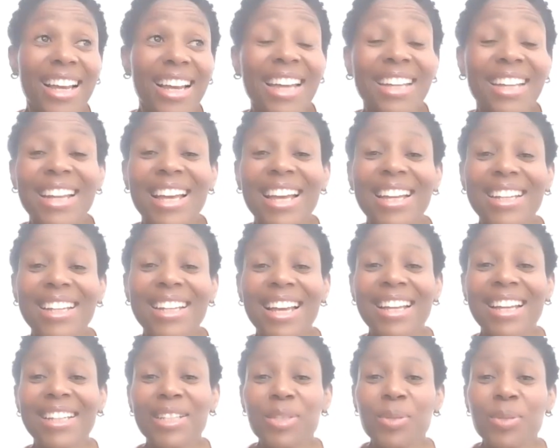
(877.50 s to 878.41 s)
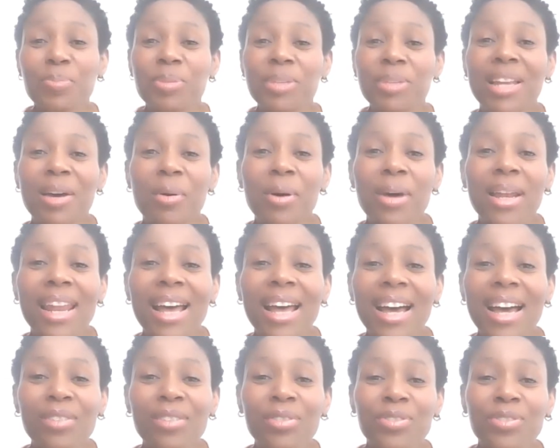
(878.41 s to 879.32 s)
And it's been our
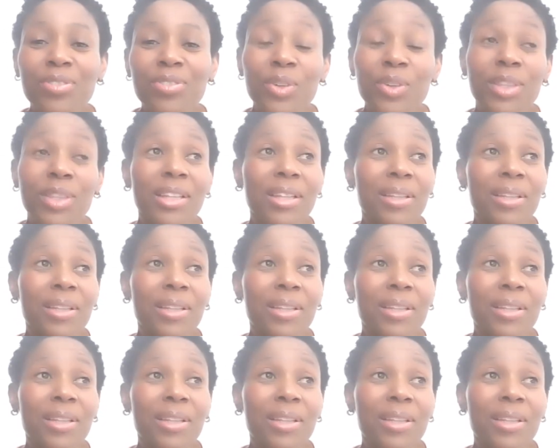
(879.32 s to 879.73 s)
life for